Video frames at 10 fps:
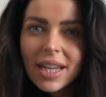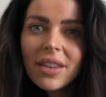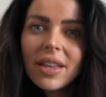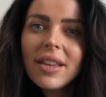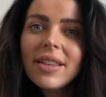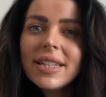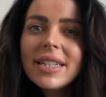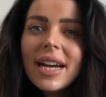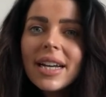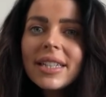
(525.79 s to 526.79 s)
Like, I think this
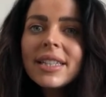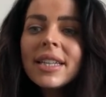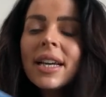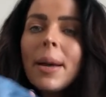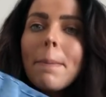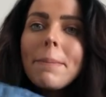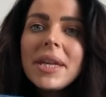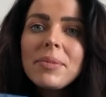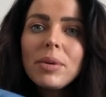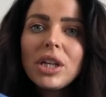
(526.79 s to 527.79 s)
nice
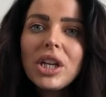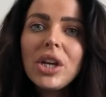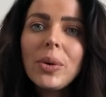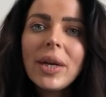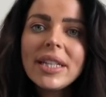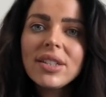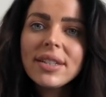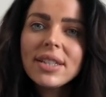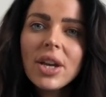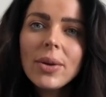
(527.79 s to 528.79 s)
mid blue is
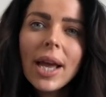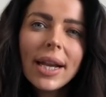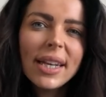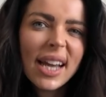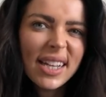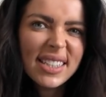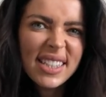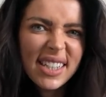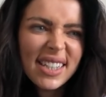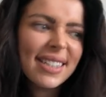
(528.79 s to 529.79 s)
just so like
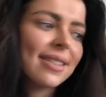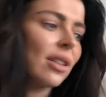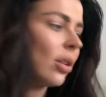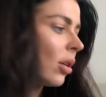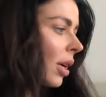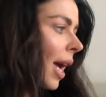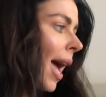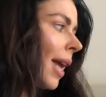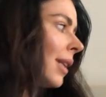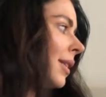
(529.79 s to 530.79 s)
90s look,
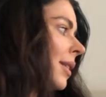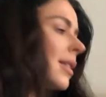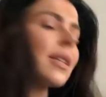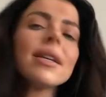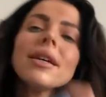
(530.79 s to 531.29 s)
and